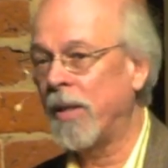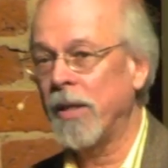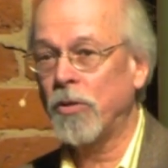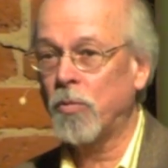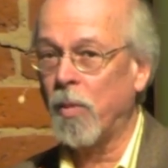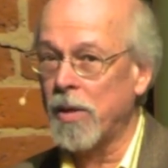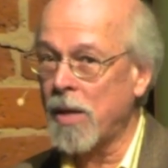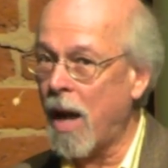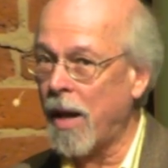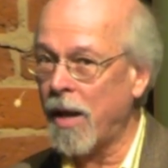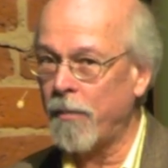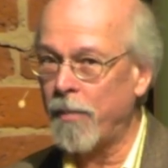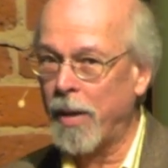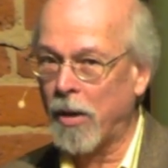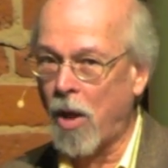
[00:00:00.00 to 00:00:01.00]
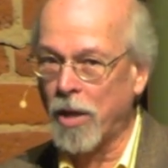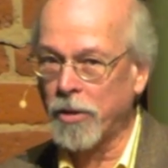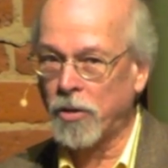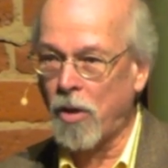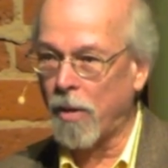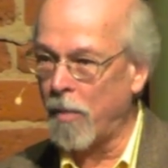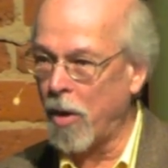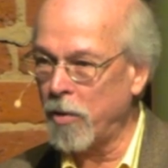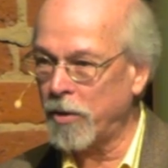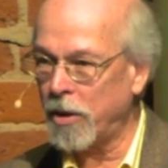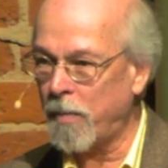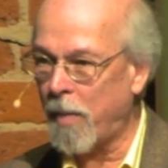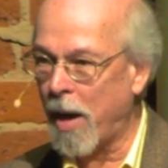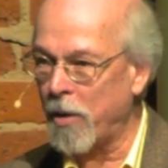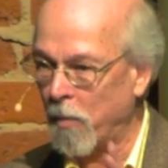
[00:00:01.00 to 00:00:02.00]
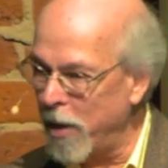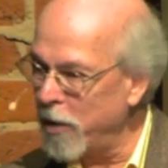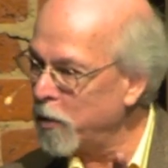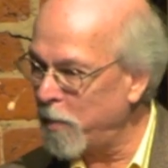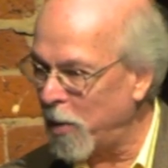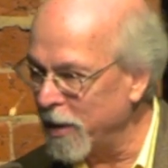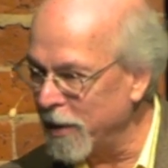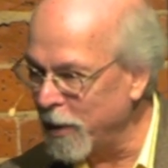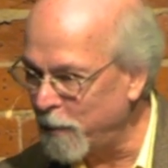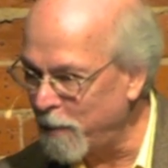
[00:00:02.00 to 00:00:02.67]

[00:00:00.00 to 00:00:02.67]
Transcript: This would not have been lost on Moses, by the way, who's putting this